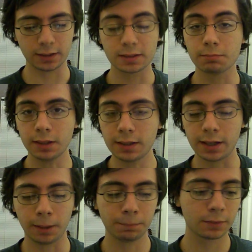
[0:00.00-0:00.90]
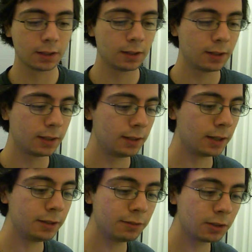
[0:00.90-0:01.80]
It's a Monday.
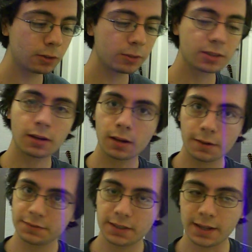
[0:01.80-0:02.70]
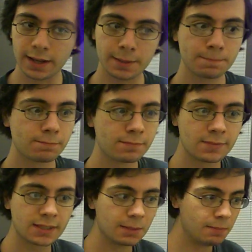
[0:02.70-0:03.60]
Now, even though I was off today,
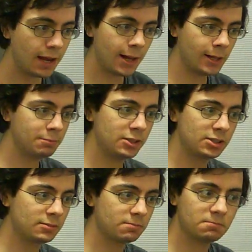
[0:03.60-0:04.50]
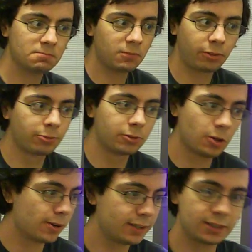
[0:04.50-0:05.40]
somehow I'm just, through
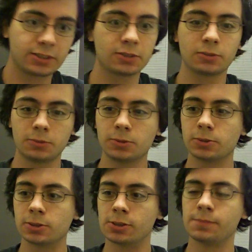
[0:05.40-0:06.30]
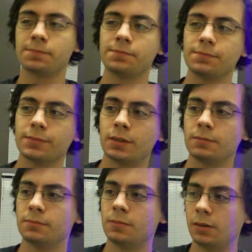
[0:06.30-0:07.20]
going to school
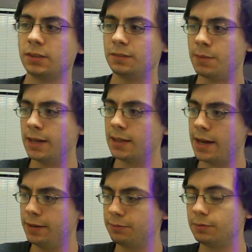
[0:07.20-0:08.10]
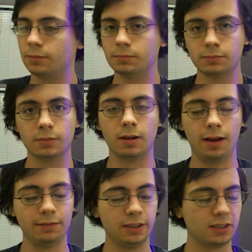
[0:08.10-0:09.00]
most of my life,
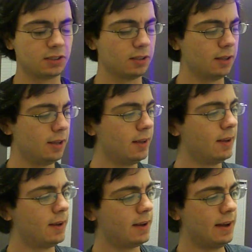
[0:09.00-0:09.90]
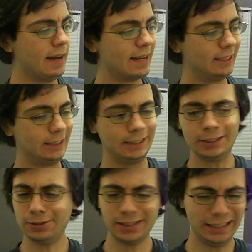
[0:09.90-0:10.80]
obviously, I
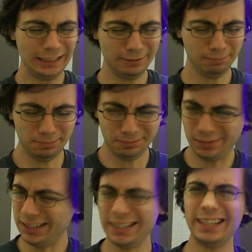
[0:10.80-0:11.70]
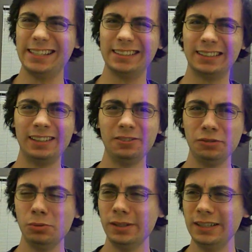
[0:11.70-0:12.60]
still hate Mondays. I don't
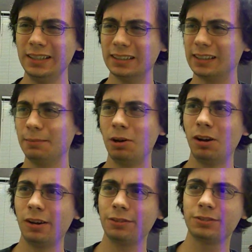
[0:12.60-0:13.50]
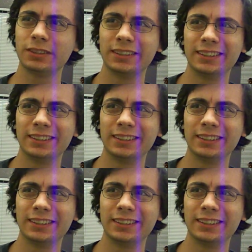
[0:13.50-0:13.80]
know what it is. Like, I'm off.